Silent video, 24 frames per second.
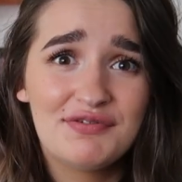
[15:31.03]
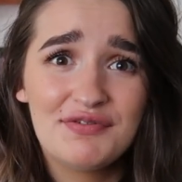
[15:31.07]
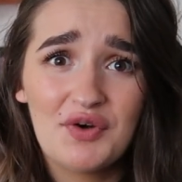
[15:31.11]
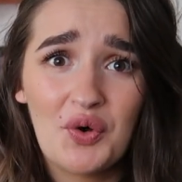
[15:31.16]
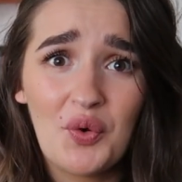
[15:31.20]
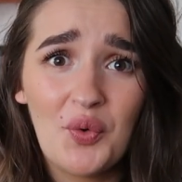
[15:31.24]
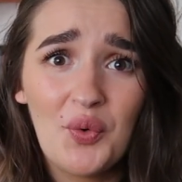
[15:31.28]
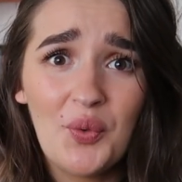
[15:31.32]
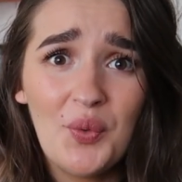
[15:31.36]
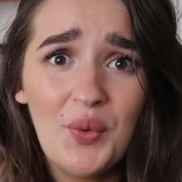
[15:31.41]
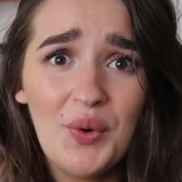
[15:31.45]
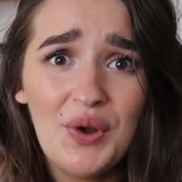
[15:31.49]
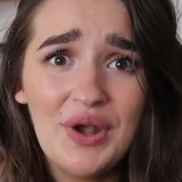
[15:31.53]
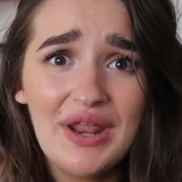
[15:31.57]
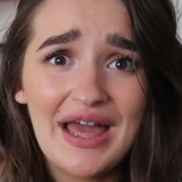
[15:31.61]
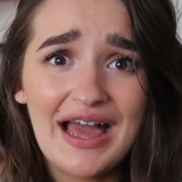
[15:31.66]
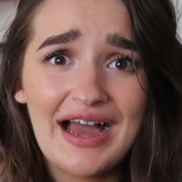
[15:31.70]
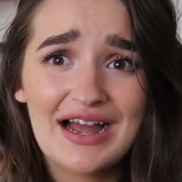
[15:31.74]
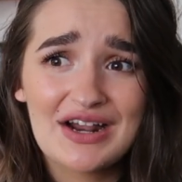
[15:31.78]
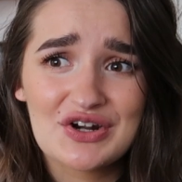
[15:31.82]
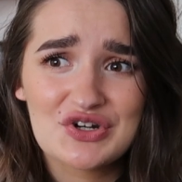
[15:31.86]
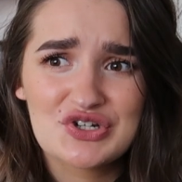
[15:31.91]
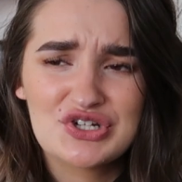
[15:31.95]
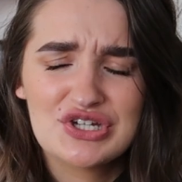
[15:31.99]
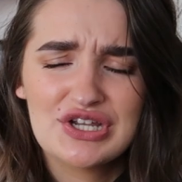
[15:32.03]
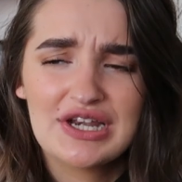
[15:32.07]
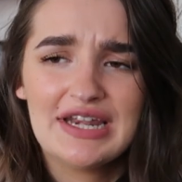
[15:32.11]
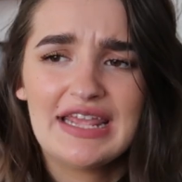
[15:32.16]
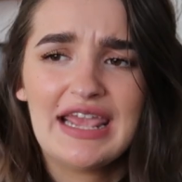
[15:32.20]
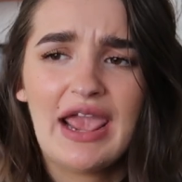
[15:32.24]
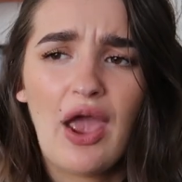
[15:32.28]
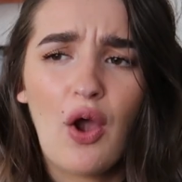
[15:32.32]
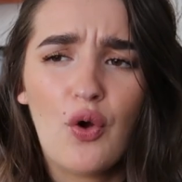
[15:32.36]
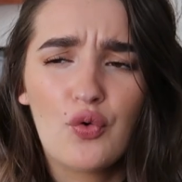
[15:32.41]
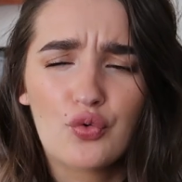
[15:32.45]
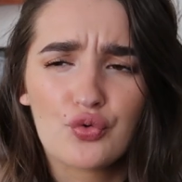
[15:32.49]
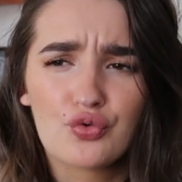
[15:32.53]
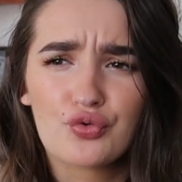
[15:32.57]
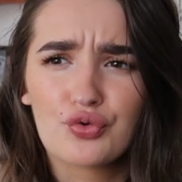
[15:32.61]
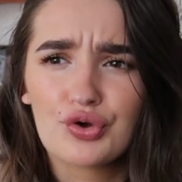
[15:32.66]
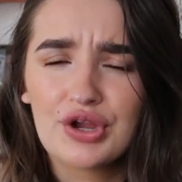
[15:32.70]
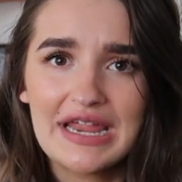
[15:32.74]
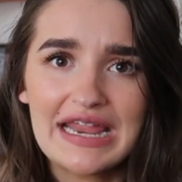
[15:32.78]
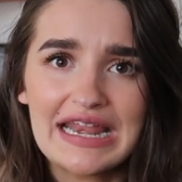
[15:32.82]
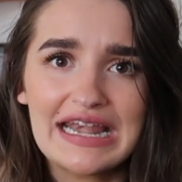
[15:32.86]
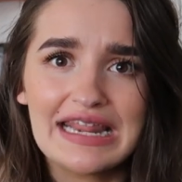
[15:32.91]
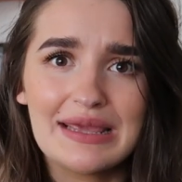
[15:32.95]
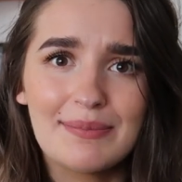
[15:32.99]
phone actually
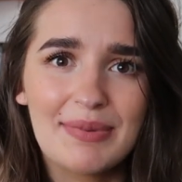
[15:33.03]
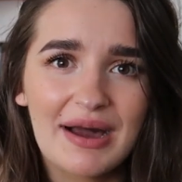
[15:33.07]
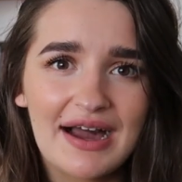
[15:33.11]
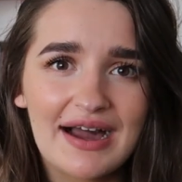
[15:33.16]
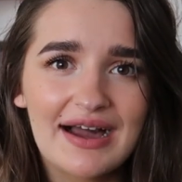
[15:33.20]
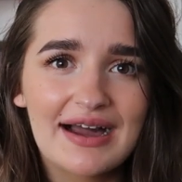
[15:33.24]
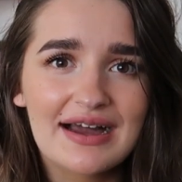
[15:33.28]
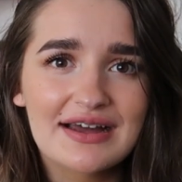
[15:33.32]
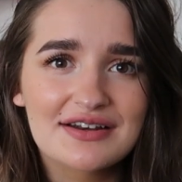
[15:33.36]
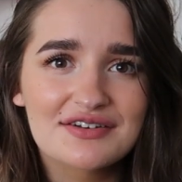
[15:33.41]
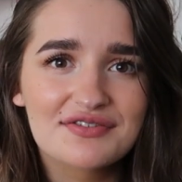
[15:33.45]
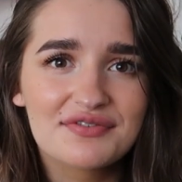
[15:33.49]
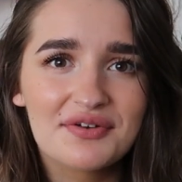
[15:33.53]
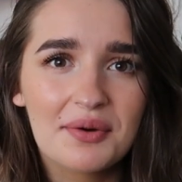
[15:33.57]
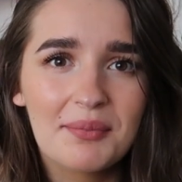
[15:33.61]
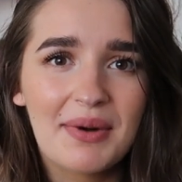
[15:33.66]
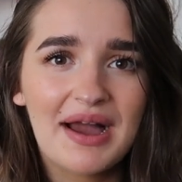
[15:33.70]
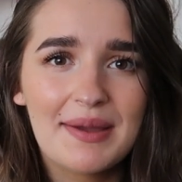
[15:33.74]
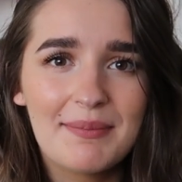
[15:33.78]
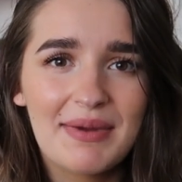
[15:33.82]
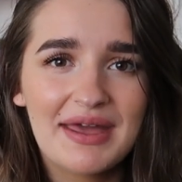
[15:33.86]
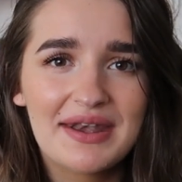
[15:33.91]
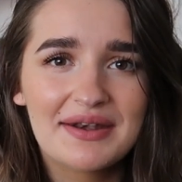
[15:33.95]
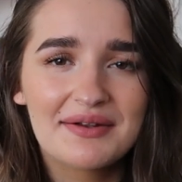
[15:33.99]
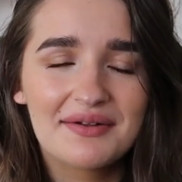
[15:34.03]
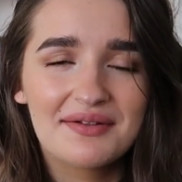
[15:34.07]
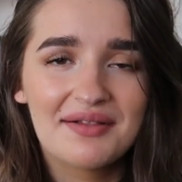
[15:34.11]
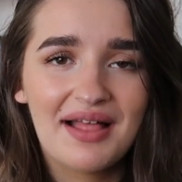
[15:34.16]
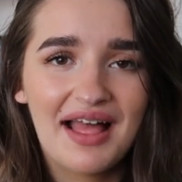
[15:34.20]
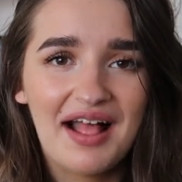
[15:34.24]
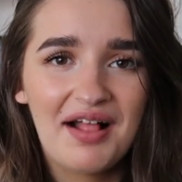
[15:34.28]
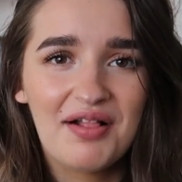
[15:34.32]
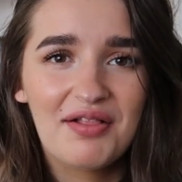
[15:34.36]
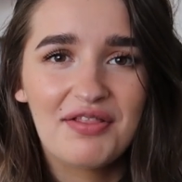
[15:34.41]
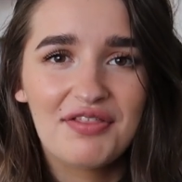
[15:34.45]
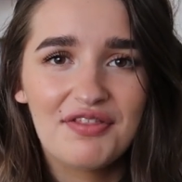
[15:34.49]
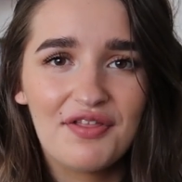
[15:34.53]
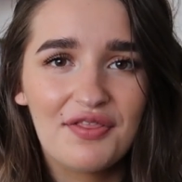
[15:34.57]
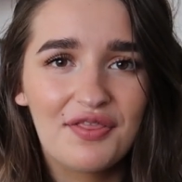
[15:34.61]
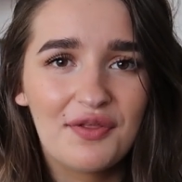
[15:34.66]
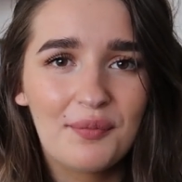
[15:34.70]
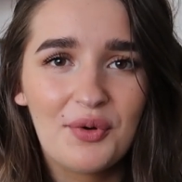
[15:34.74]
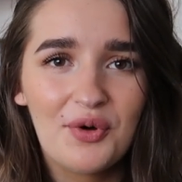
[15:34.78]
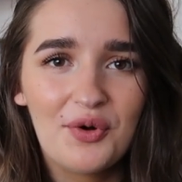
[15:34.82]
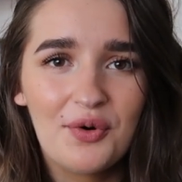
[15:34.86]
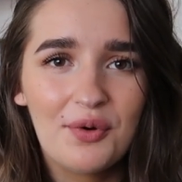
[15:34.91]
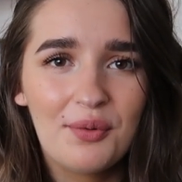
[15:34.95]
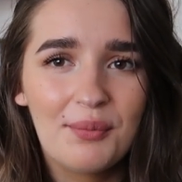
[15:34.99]
really bad for my mental health at the
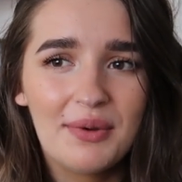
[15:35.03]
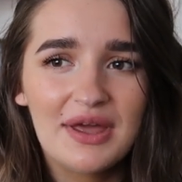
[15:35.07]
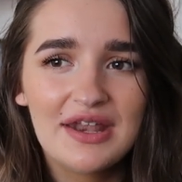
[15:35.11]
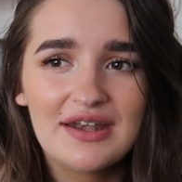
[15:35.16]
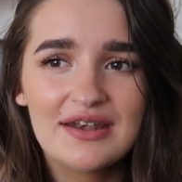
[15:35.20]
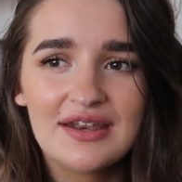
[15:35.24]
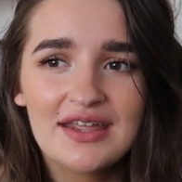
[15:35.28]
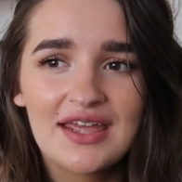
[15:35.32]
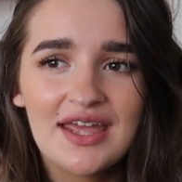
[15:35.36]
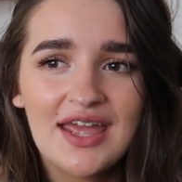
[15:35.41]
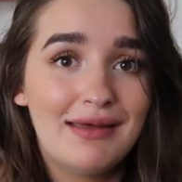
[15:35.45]
moment.